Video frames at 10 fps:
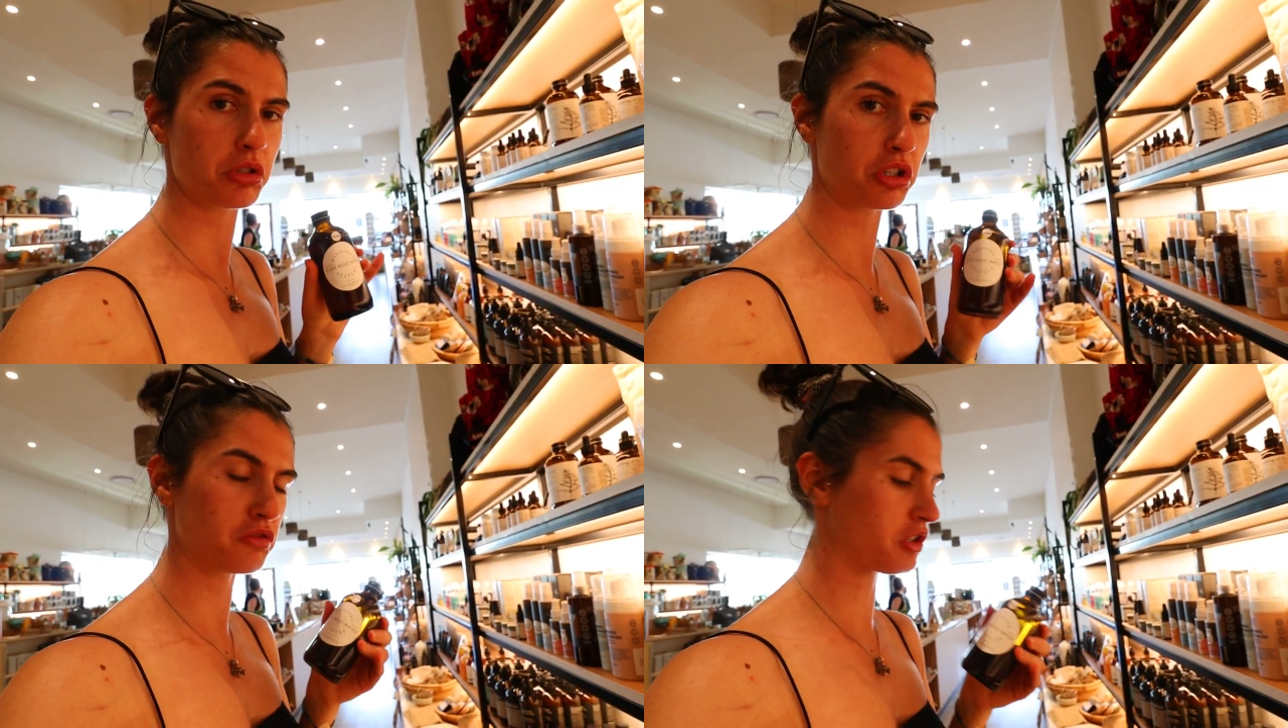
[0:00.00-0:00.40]

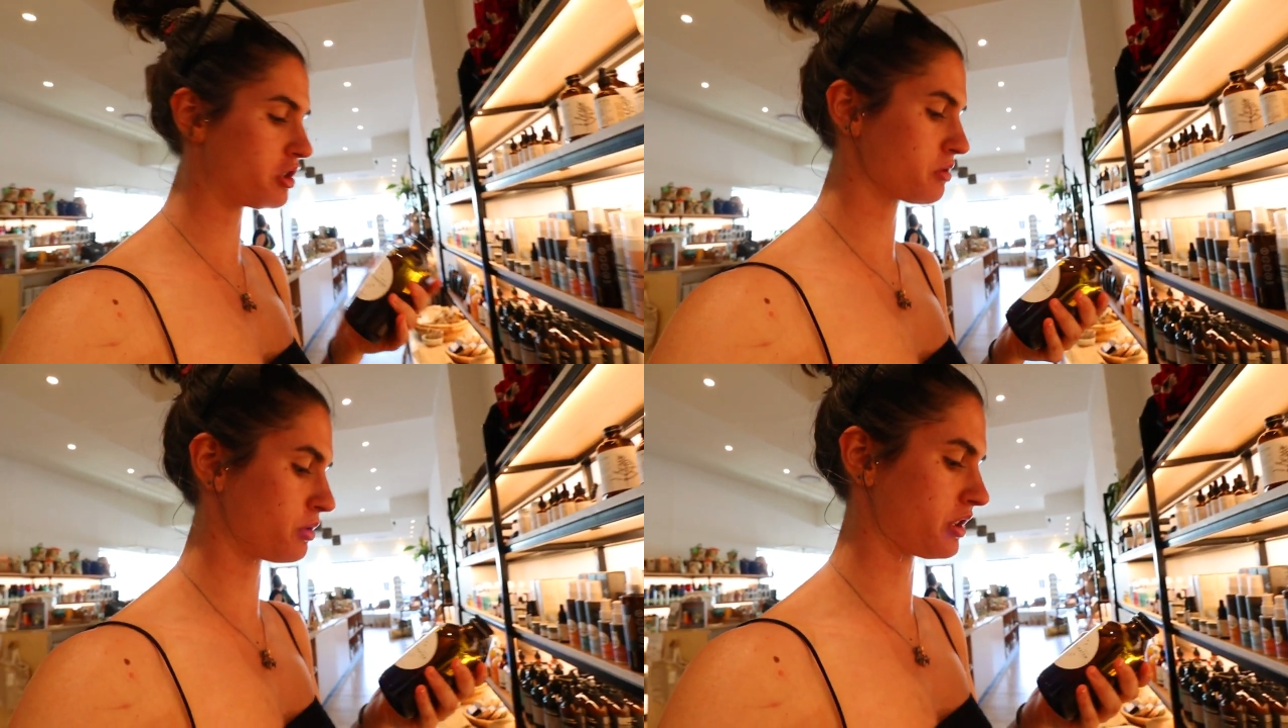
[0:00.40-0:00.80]
pure
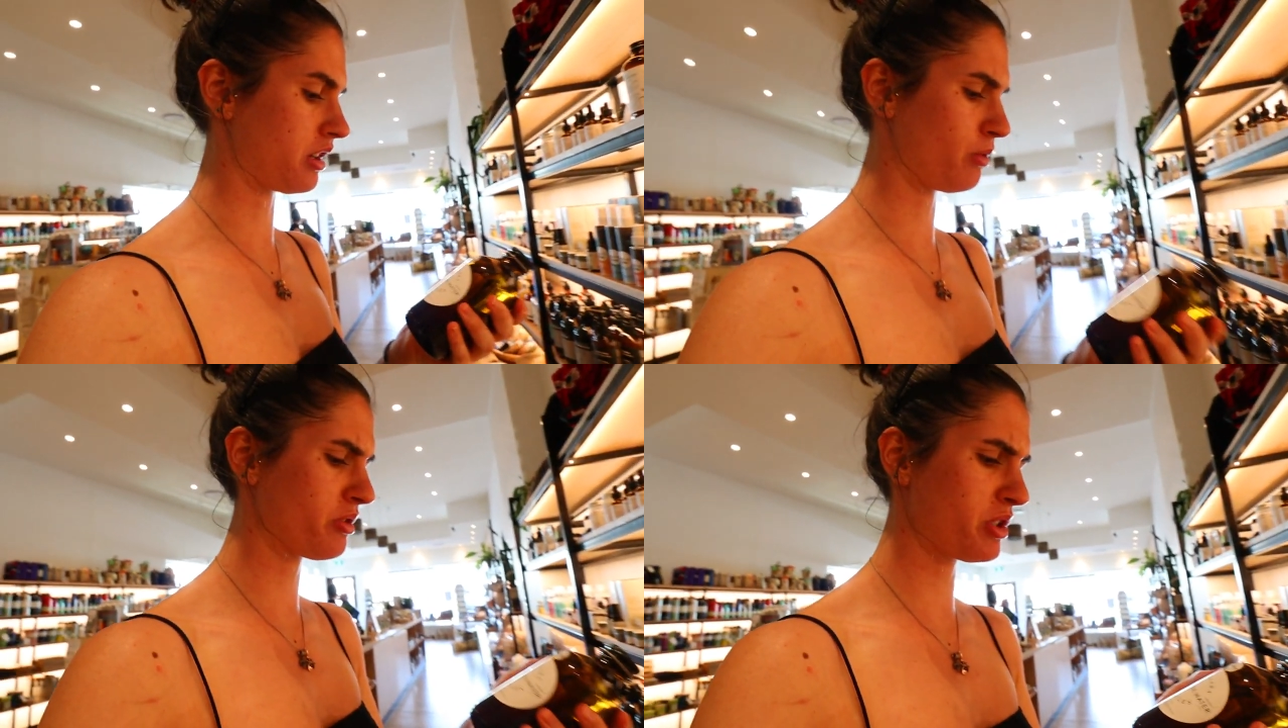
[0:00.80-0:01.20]
rose
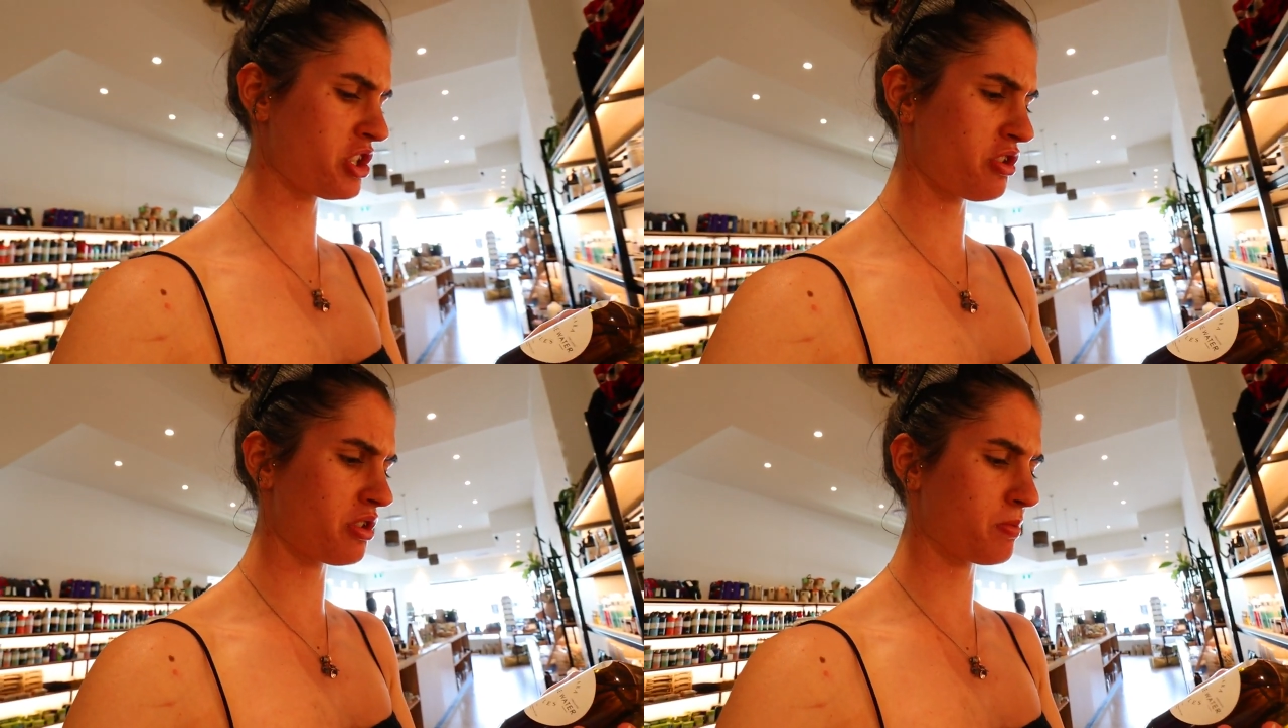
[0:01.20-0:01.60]
water. What would
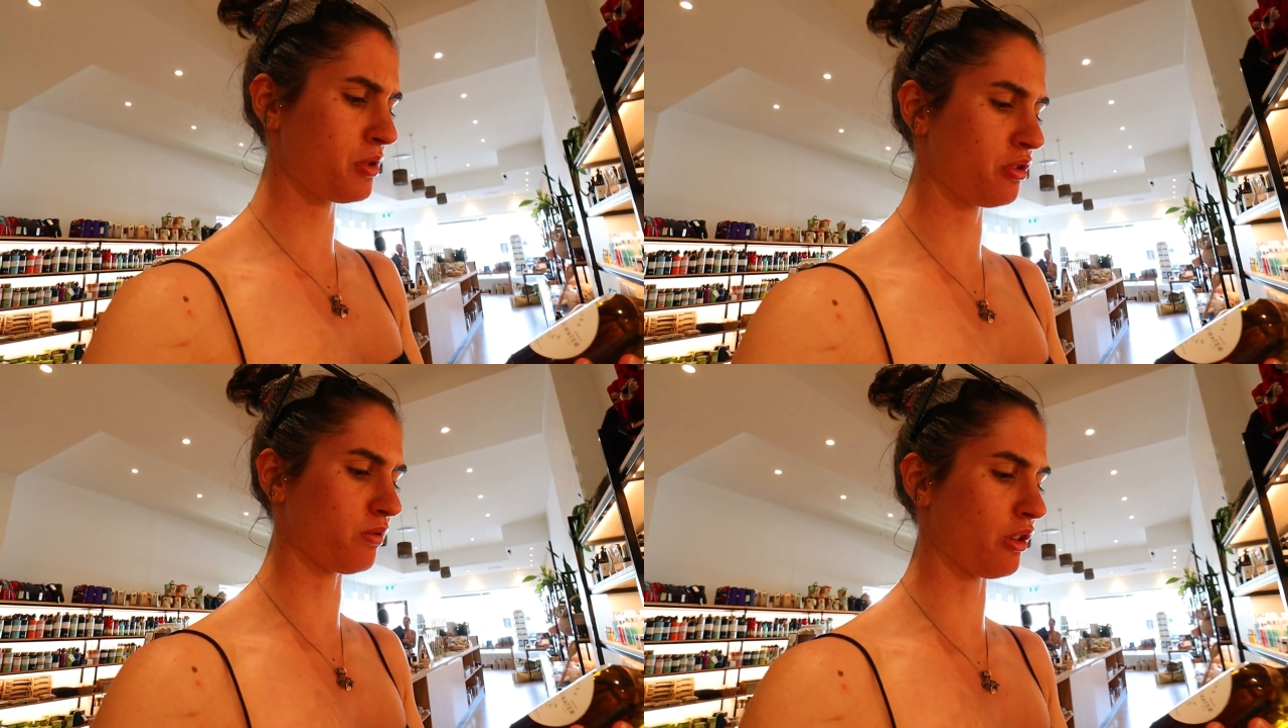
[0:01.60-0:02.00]
you use
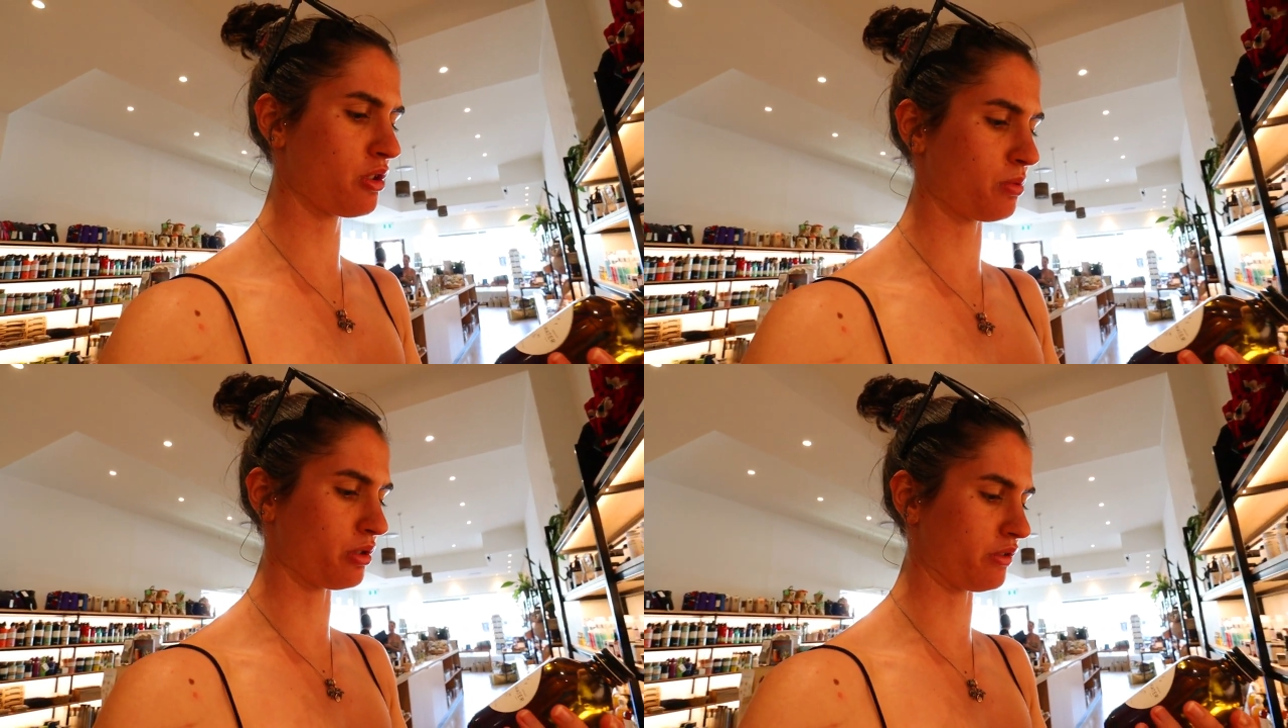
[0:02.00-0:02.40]
pure
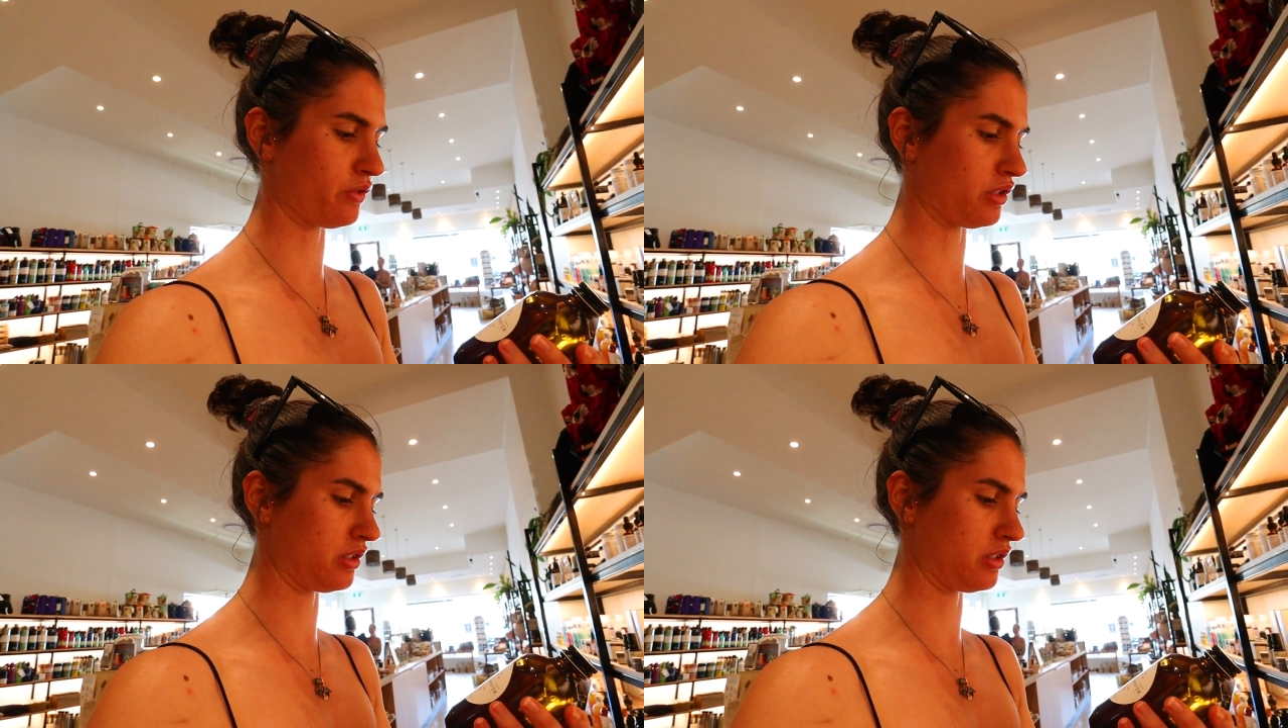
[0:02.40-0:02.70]
rose water for?